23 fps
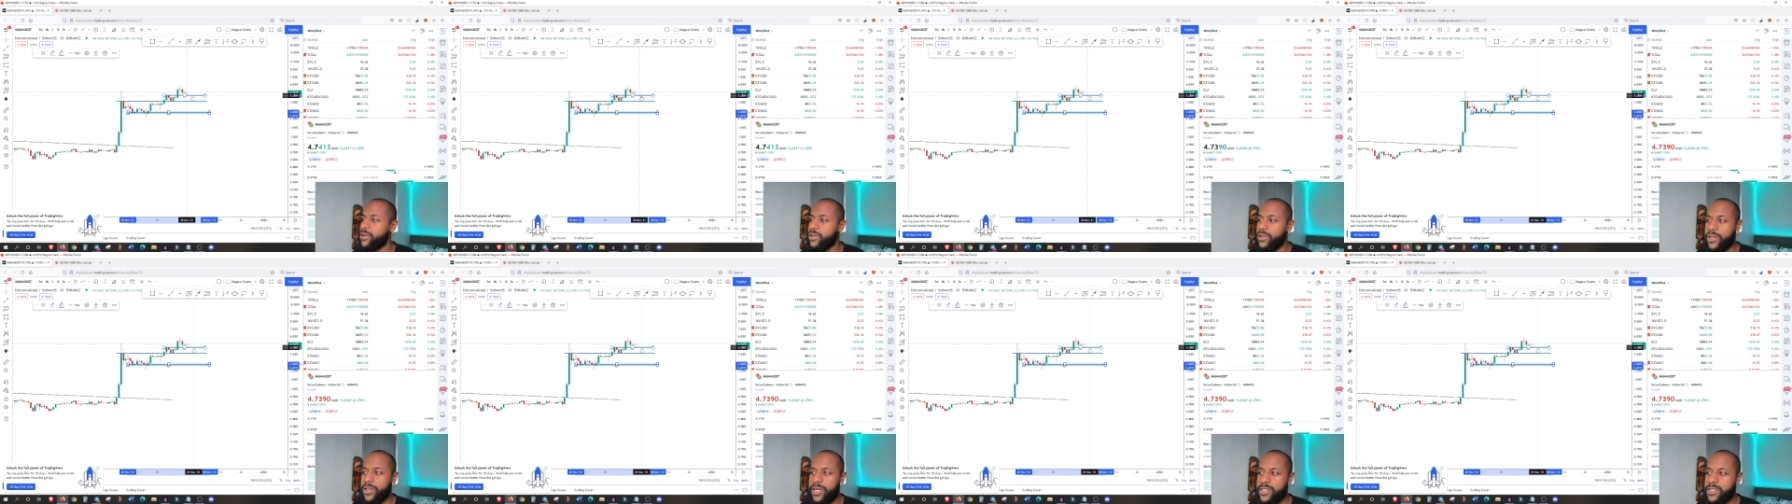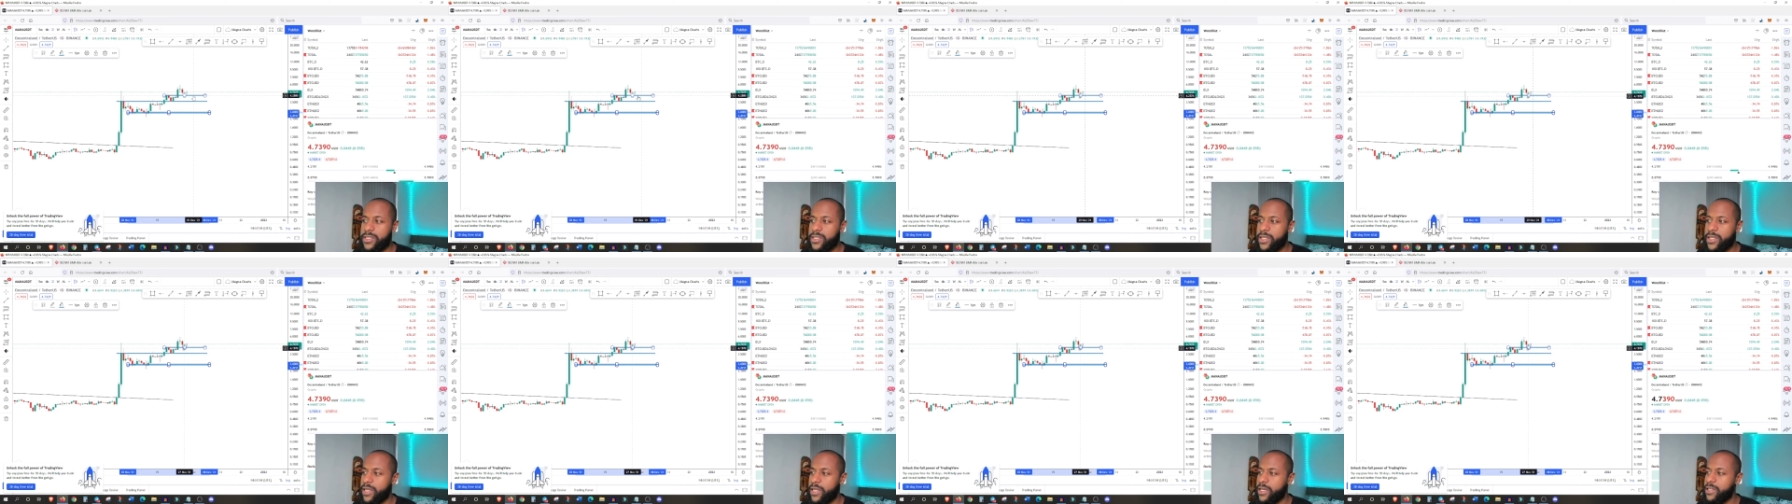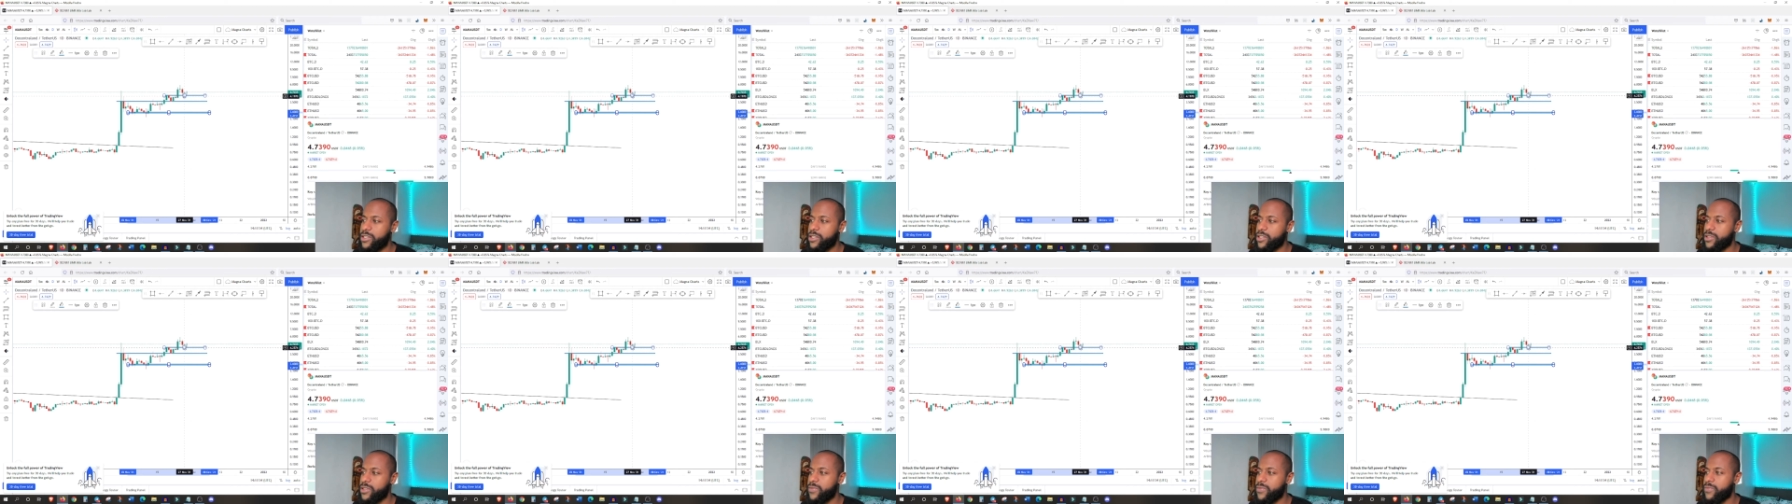It could
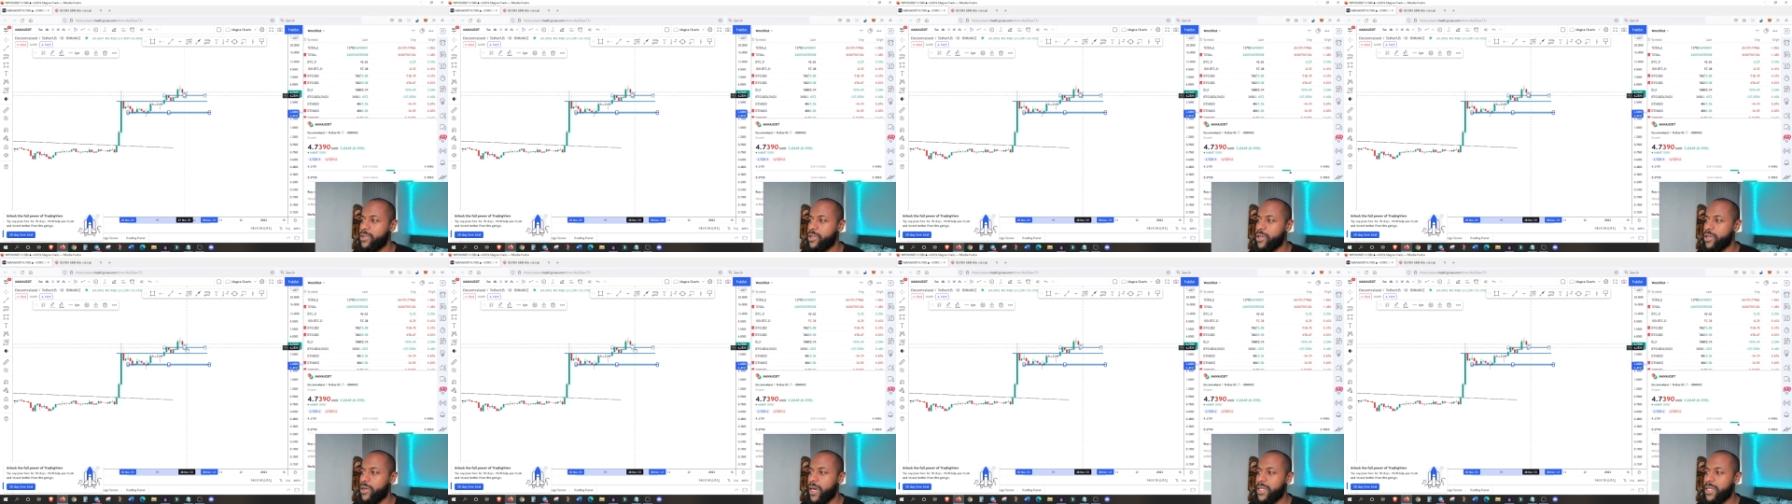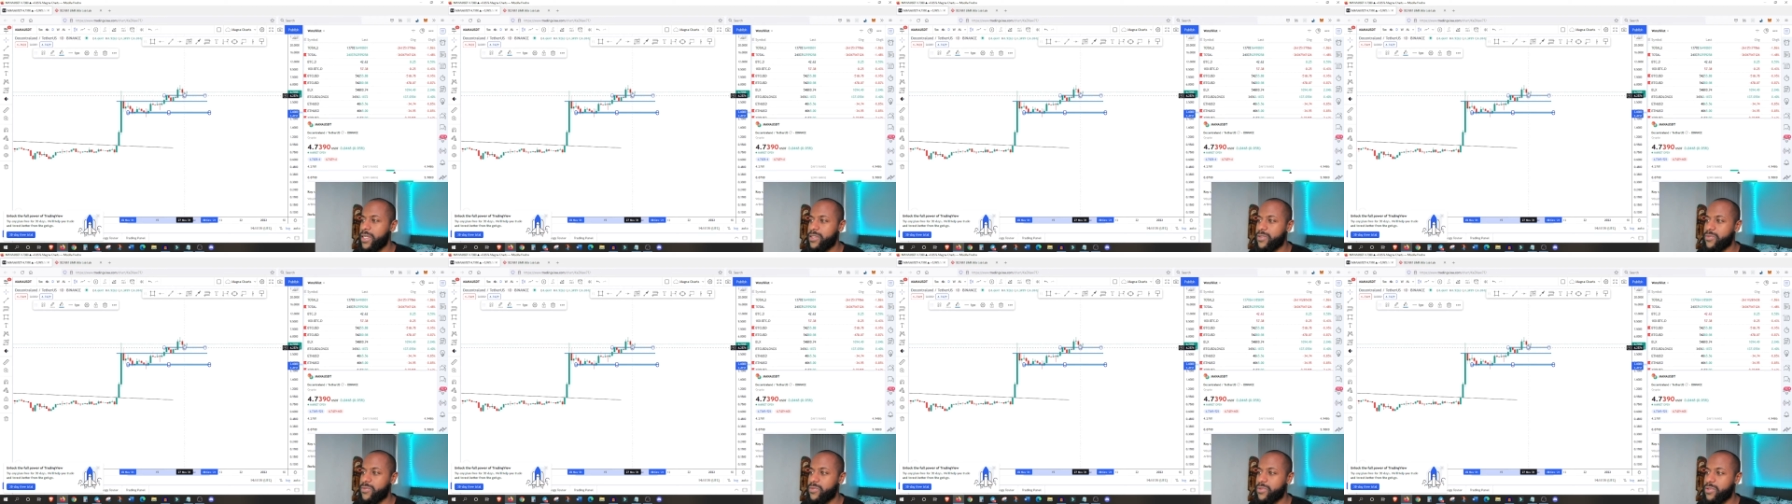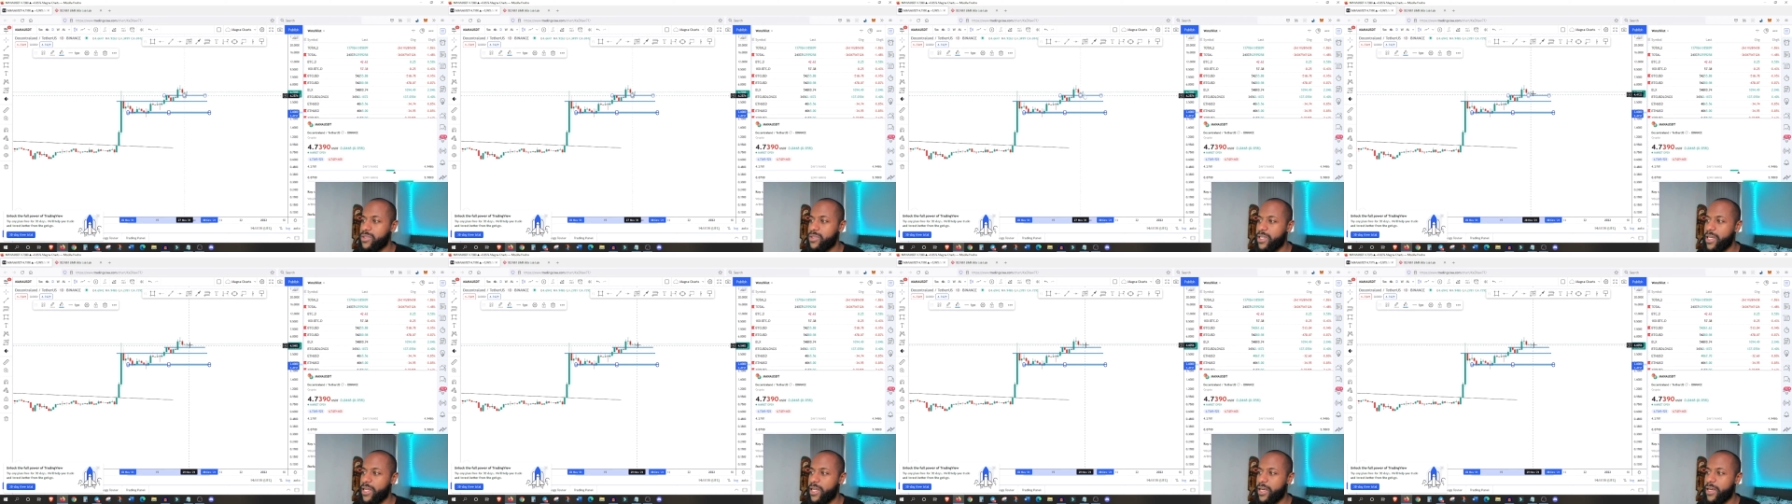easily just, you know, as
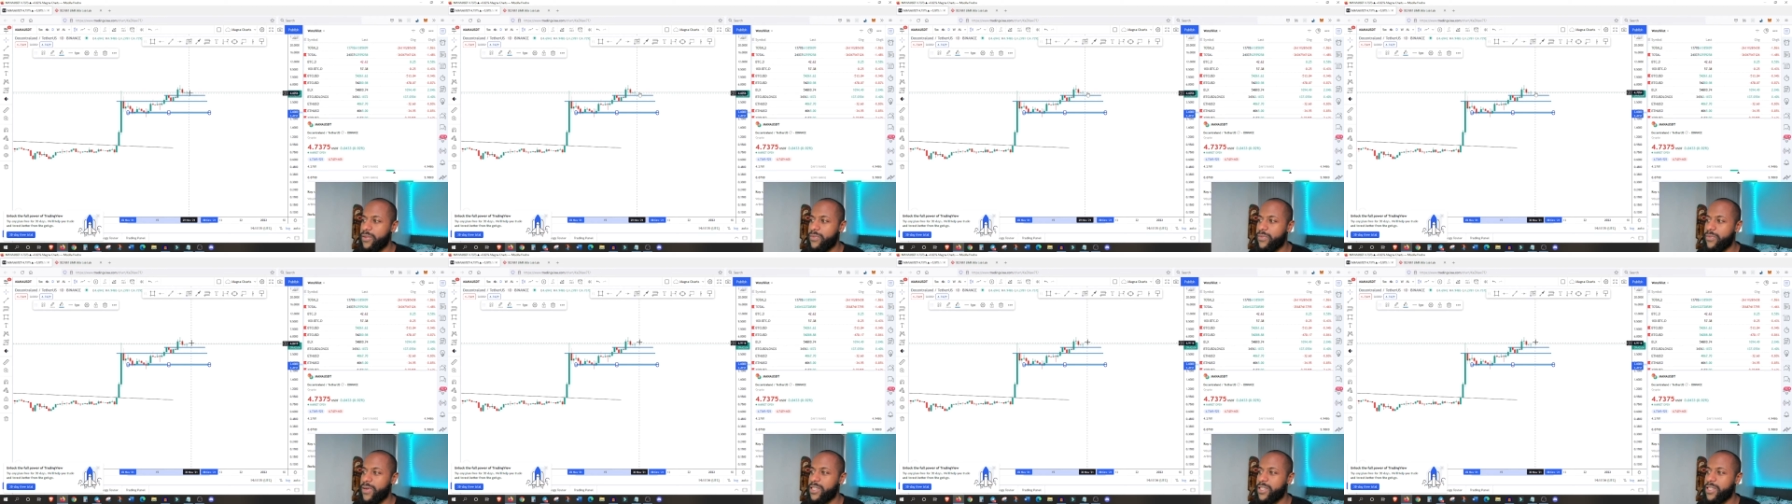you've seen here,